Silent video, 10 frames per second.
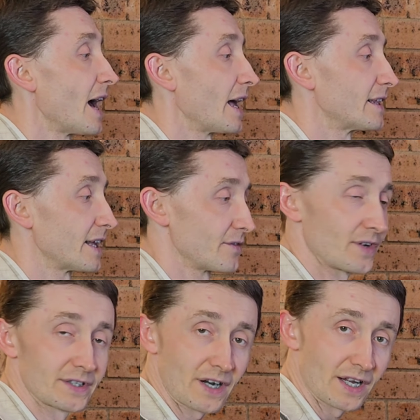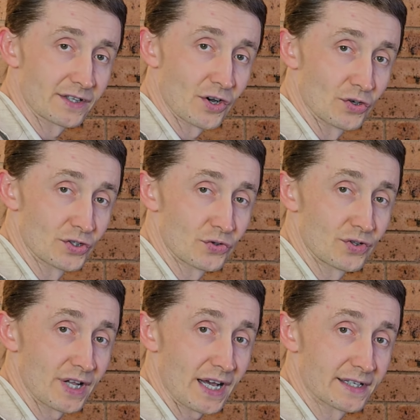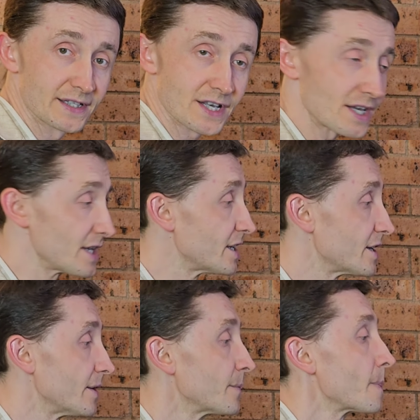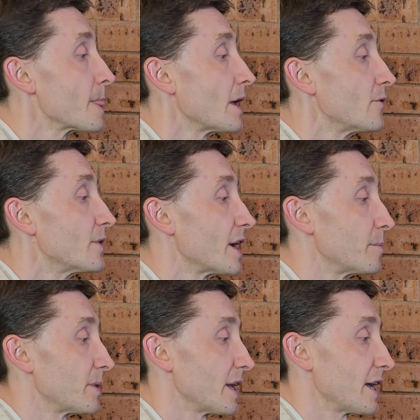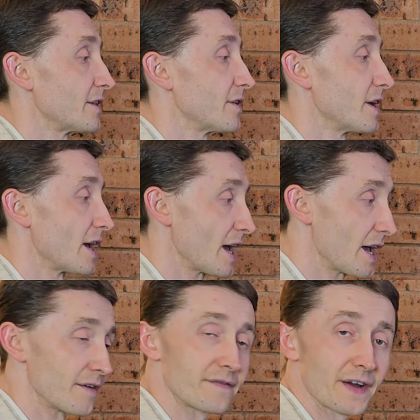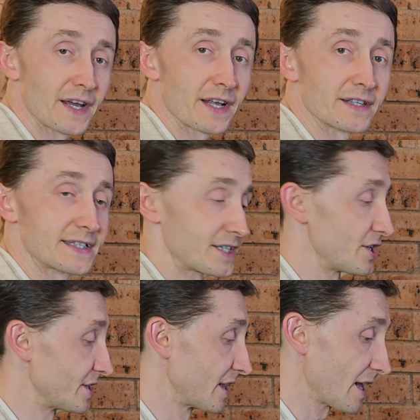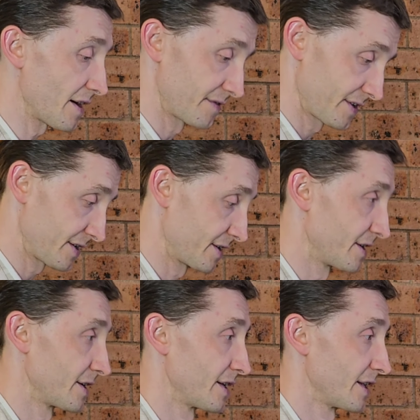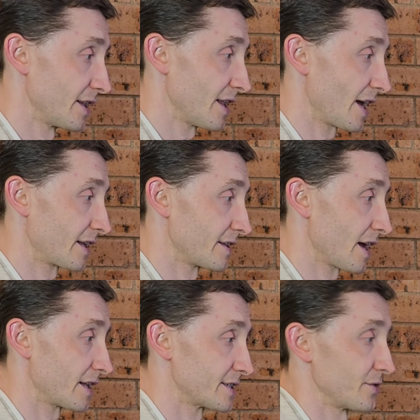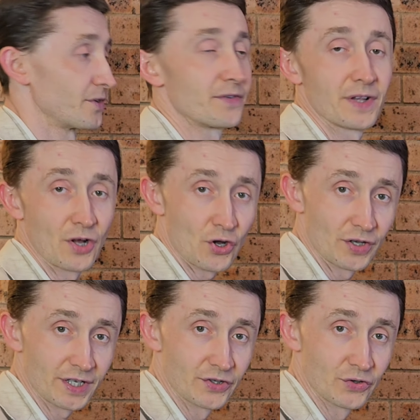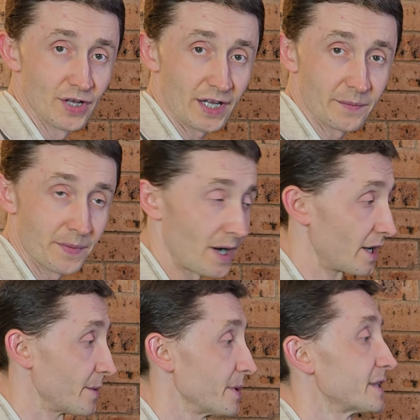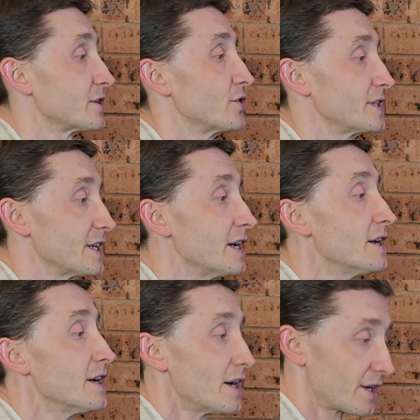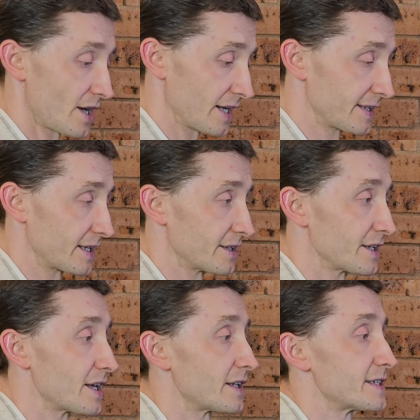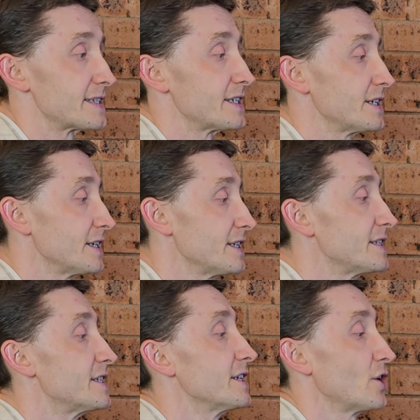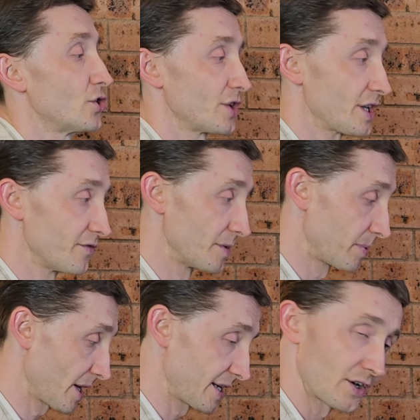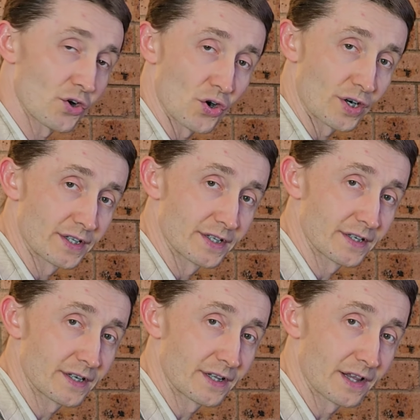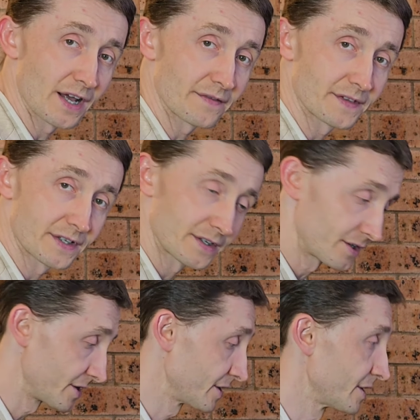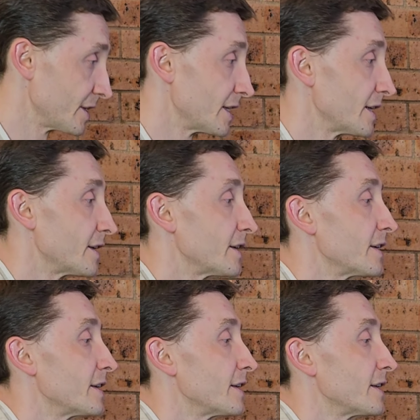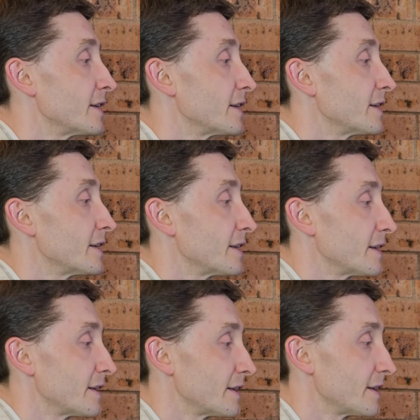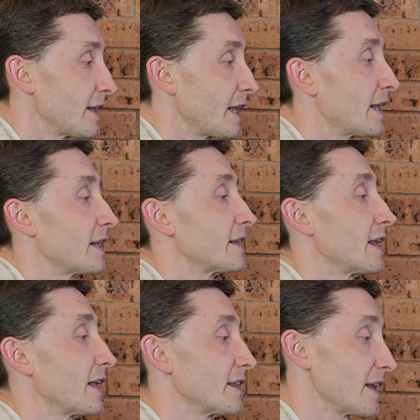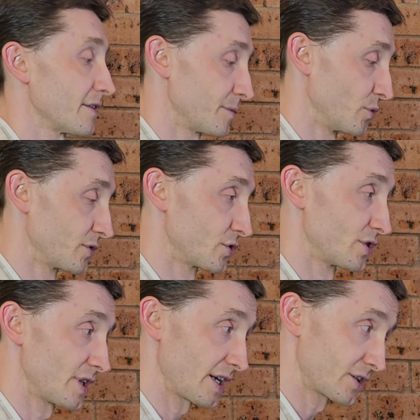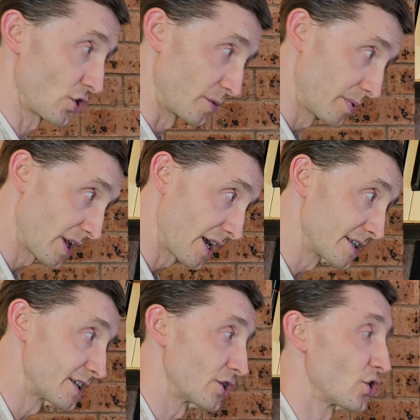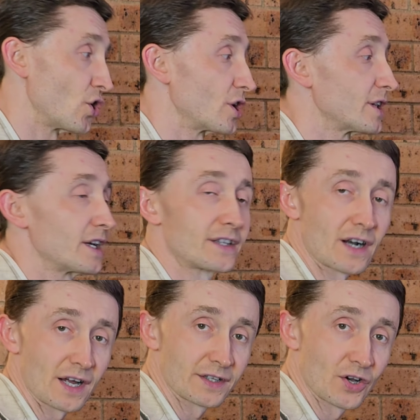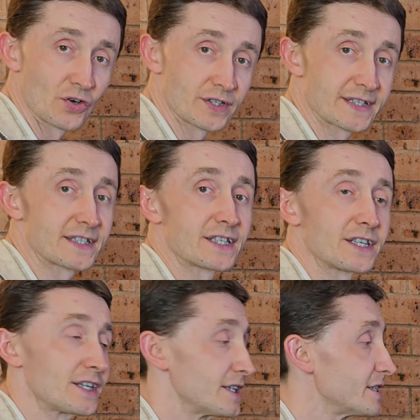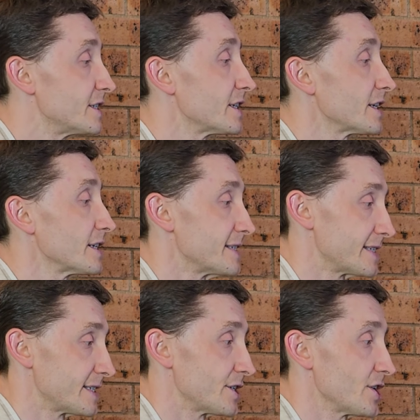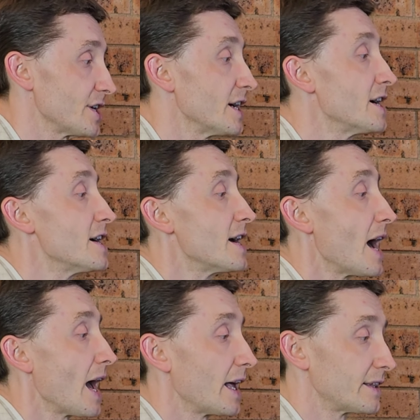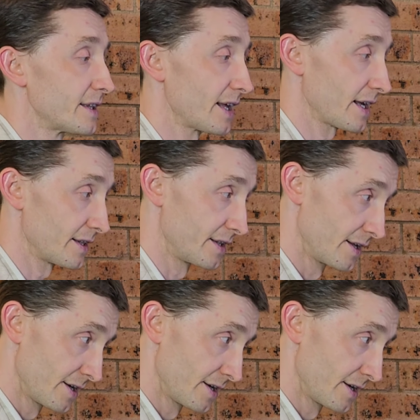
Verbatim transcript: and then when right goes to next E, we are playing F, A and C in left, like that. So we will only do that bar a bit, so you see, right hand again, C, D, on E we play chord in left, then left moves to the next chord, plays the chord, then right goes C, D, C, and then